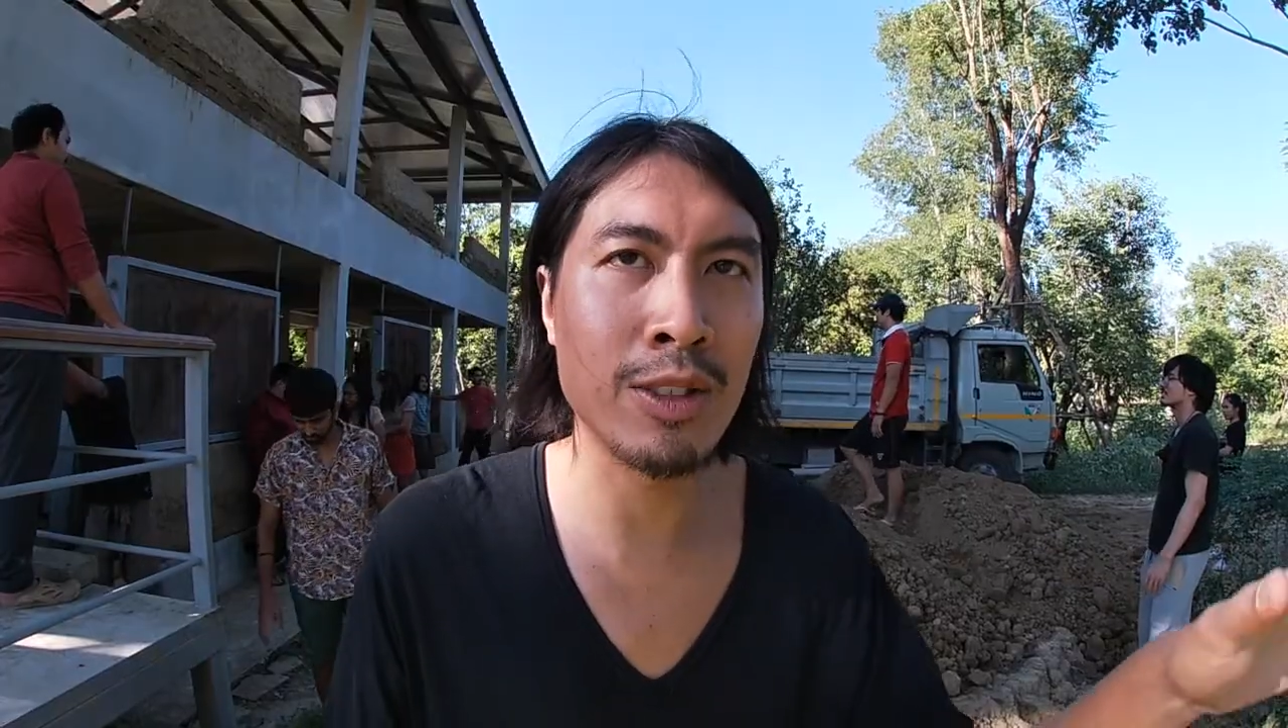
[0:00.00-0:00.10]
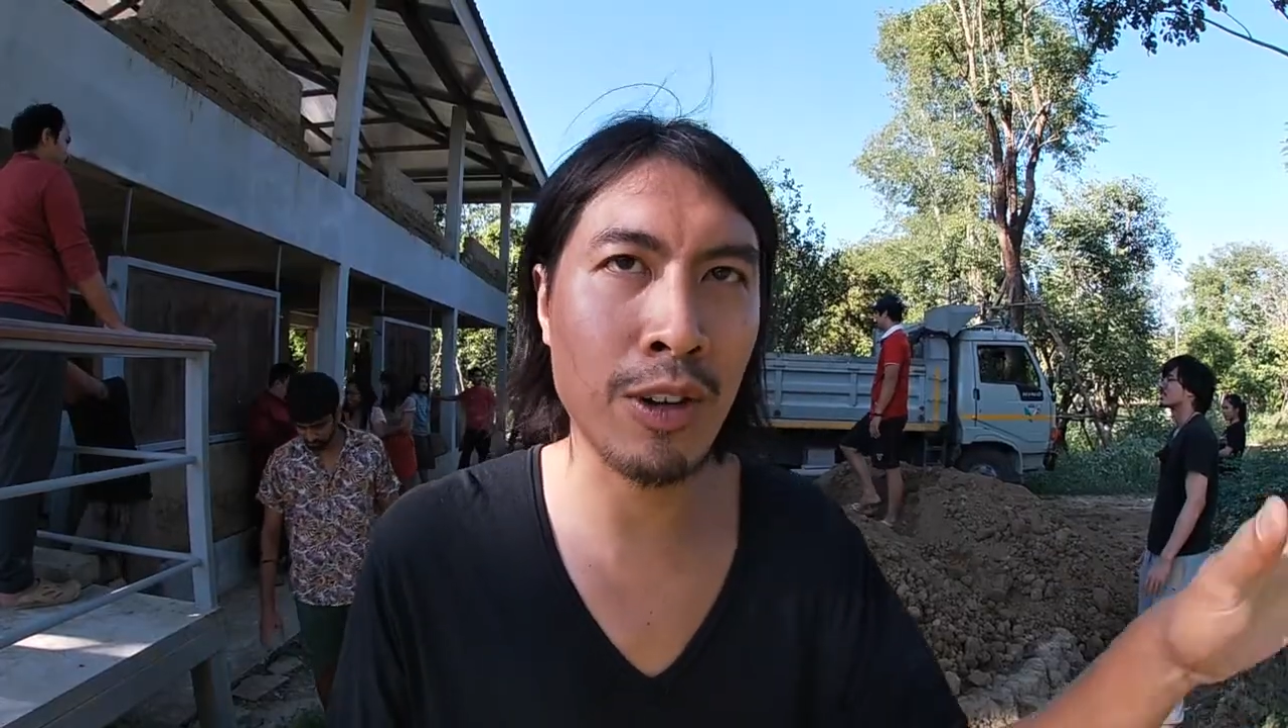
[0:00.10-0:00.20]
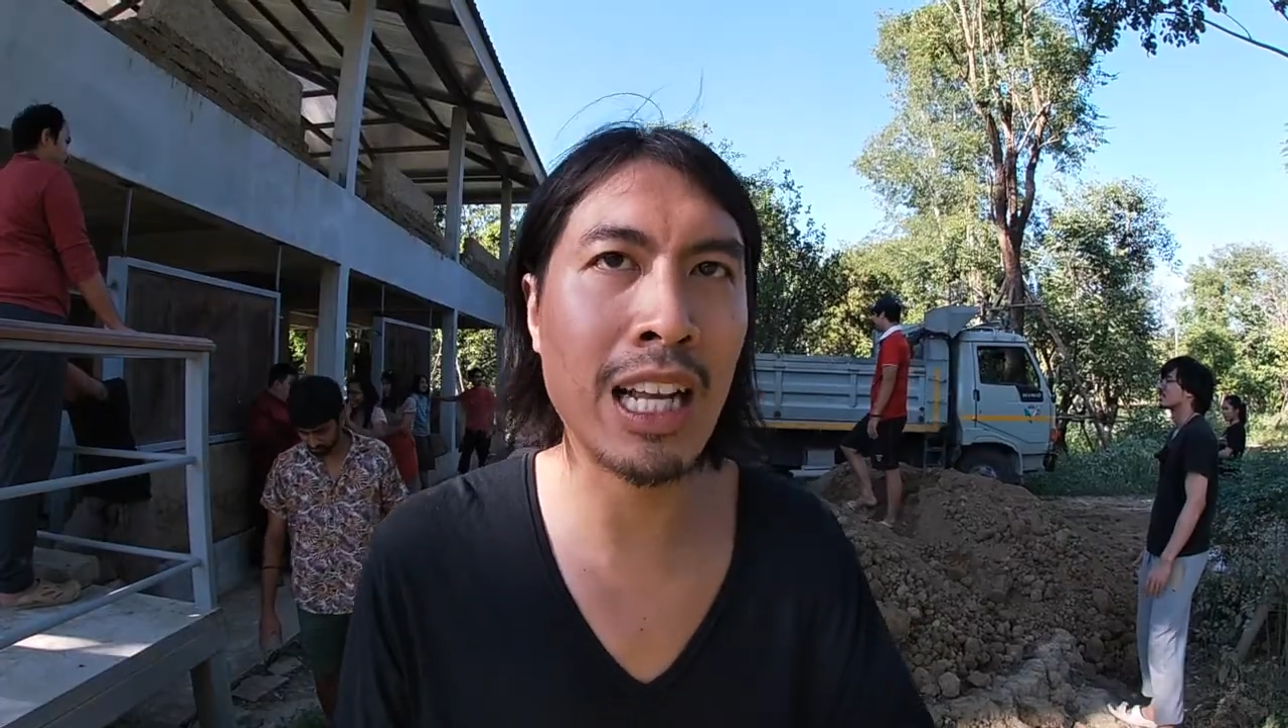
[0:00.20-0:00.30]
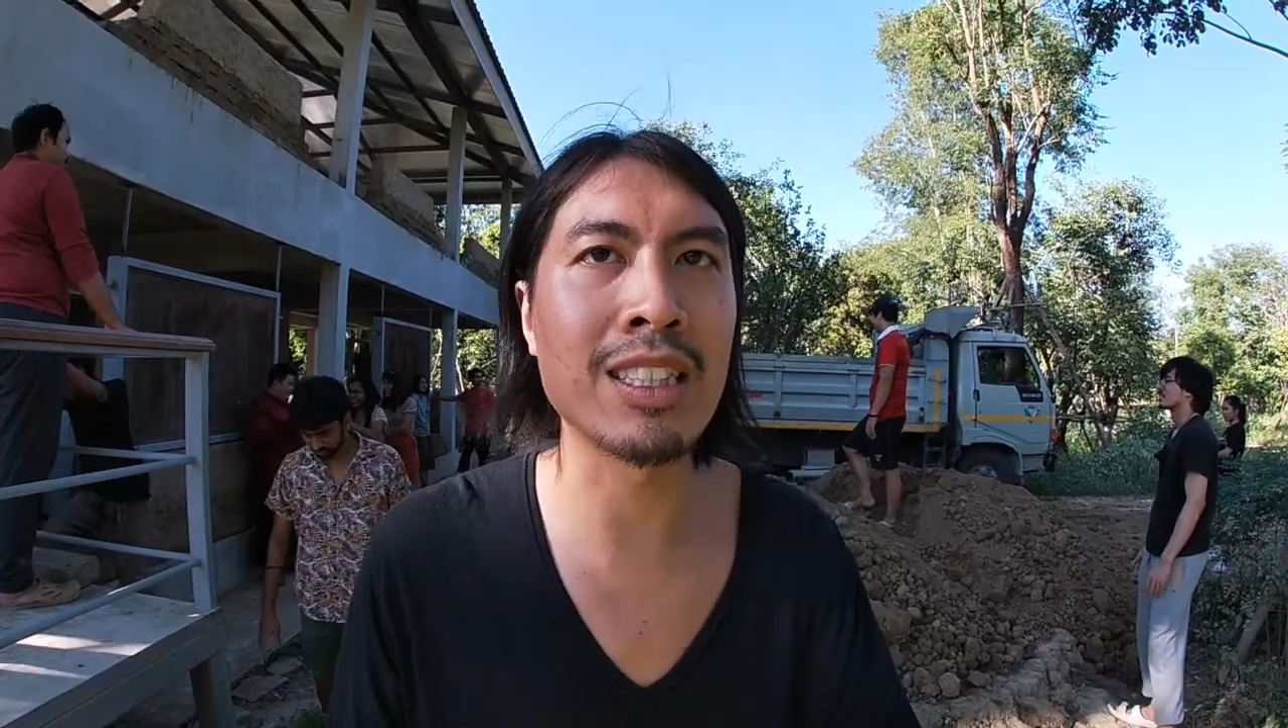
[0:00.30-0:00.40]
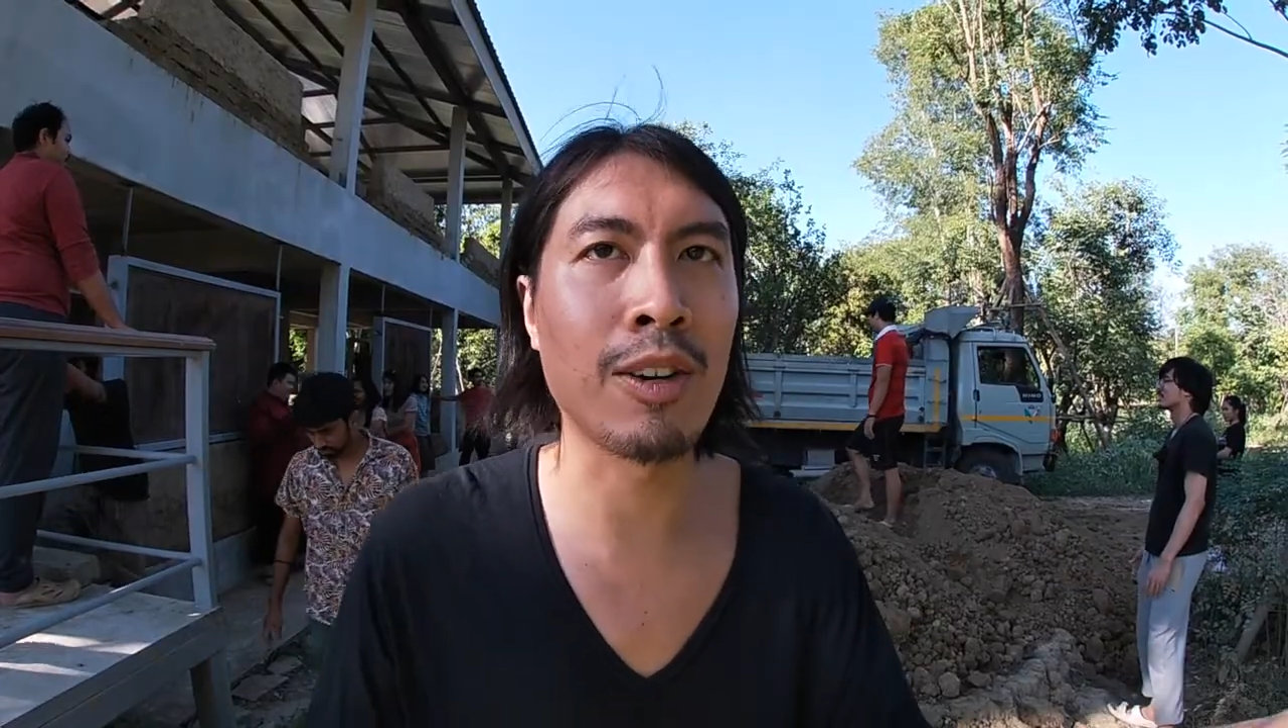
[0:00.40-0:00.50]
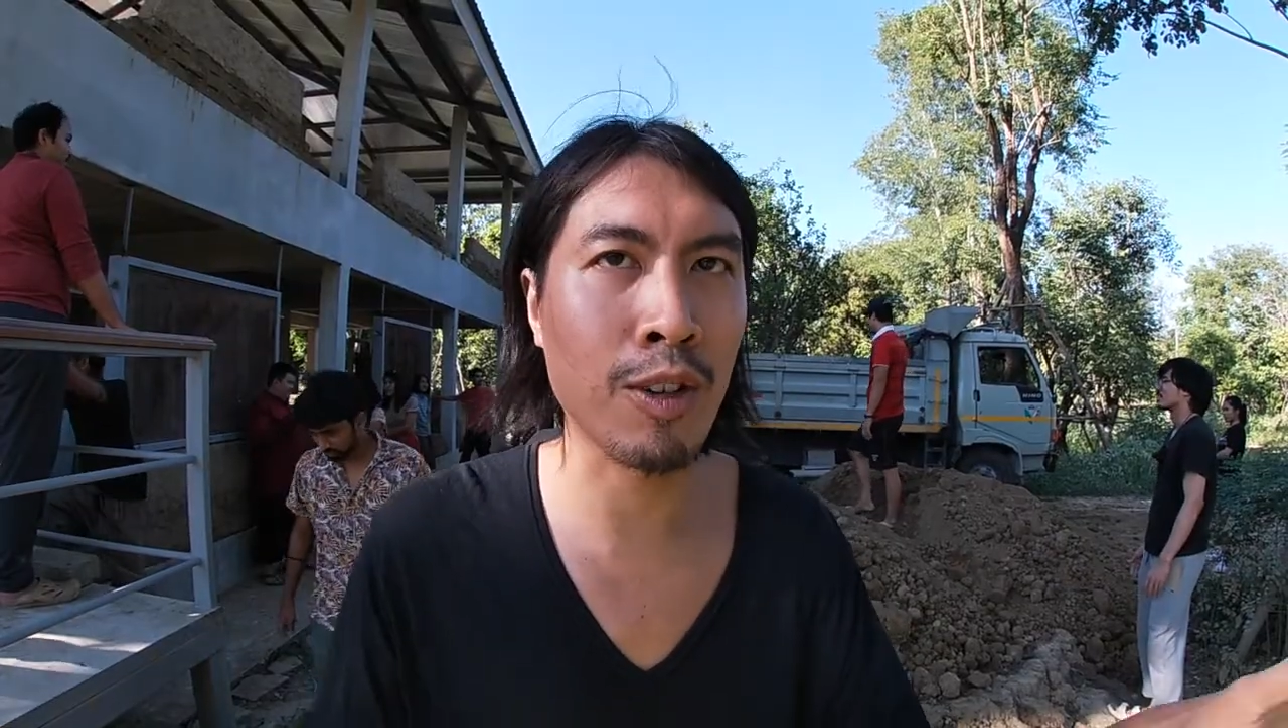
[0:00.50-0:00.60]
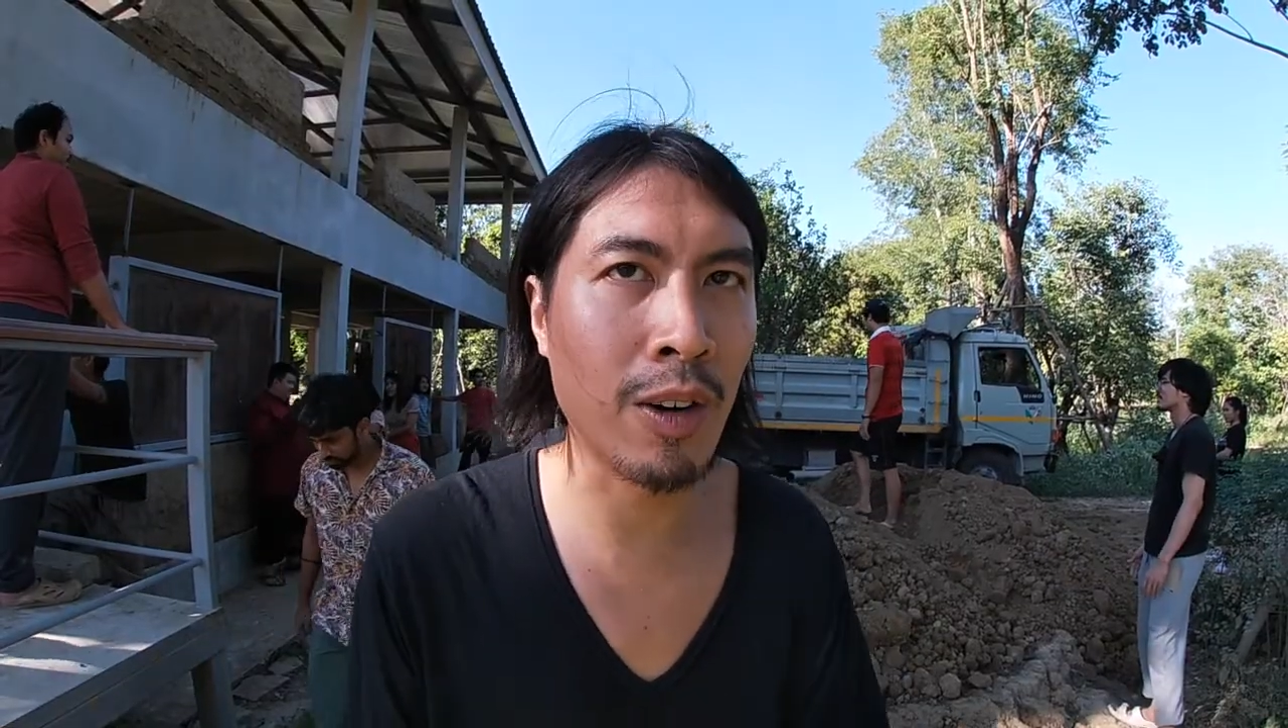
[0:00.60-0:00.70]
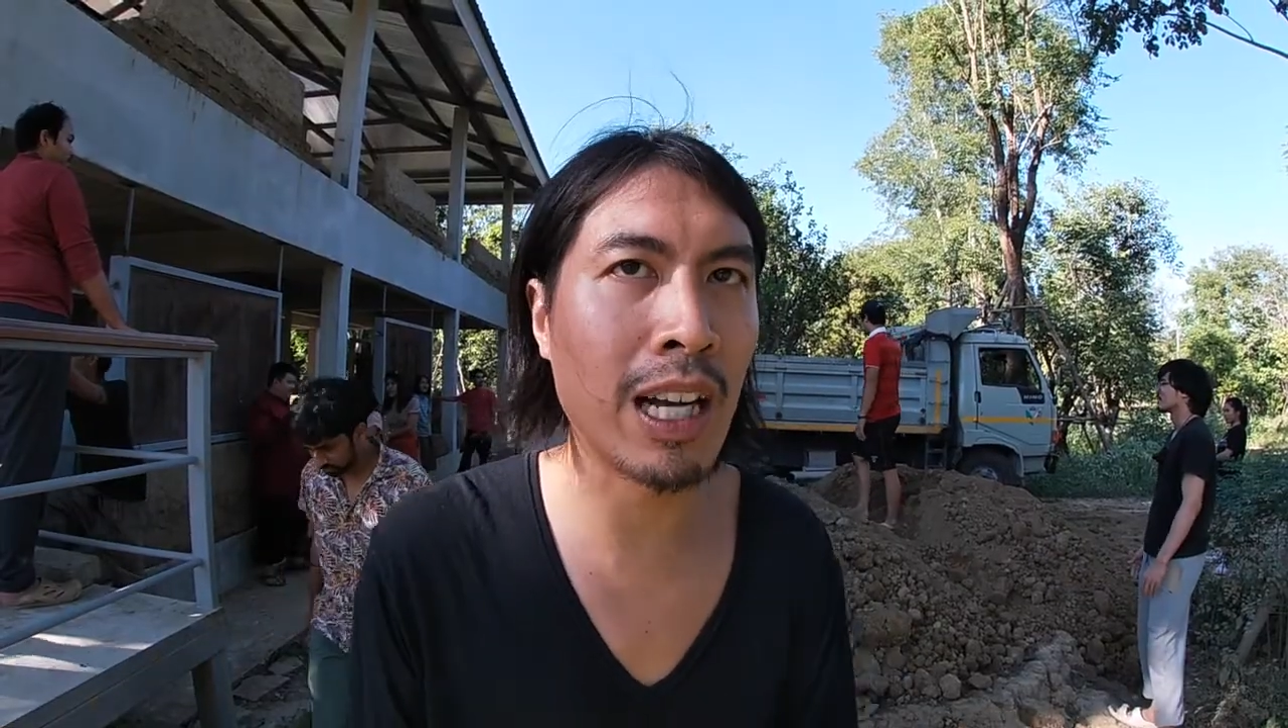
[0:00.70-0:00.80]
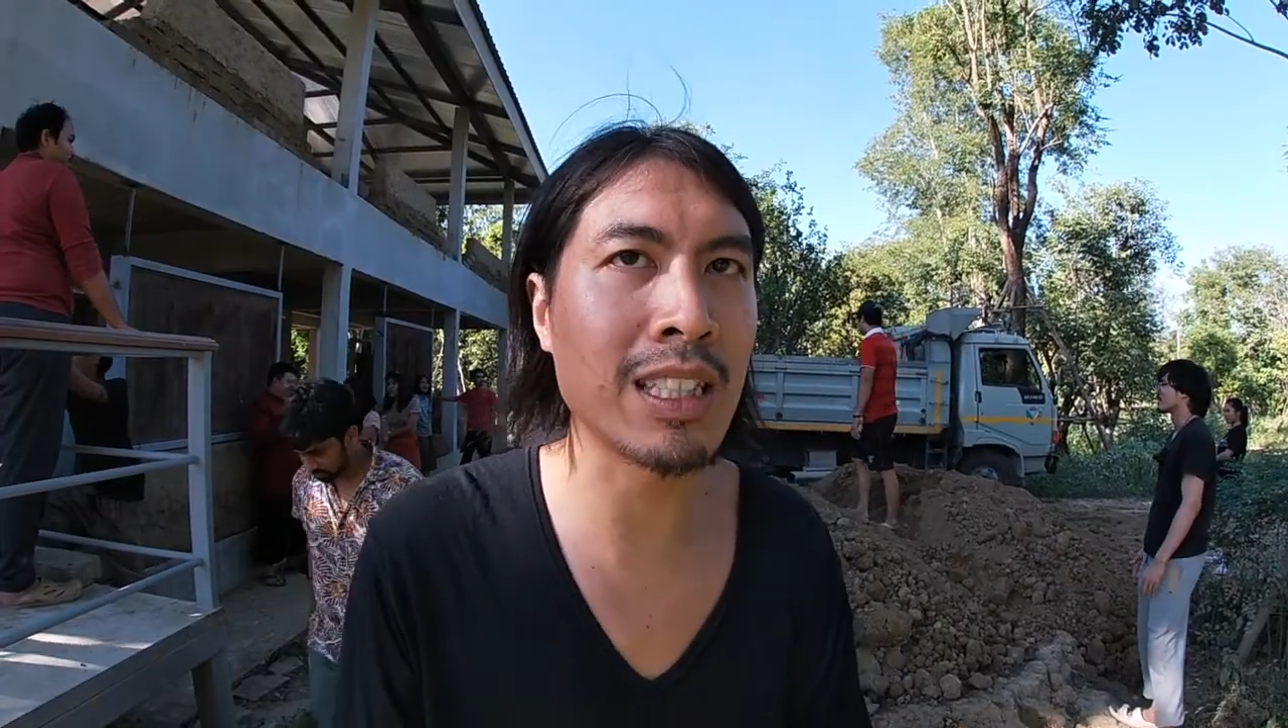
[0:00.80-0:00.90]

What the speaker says: Friends and Forest.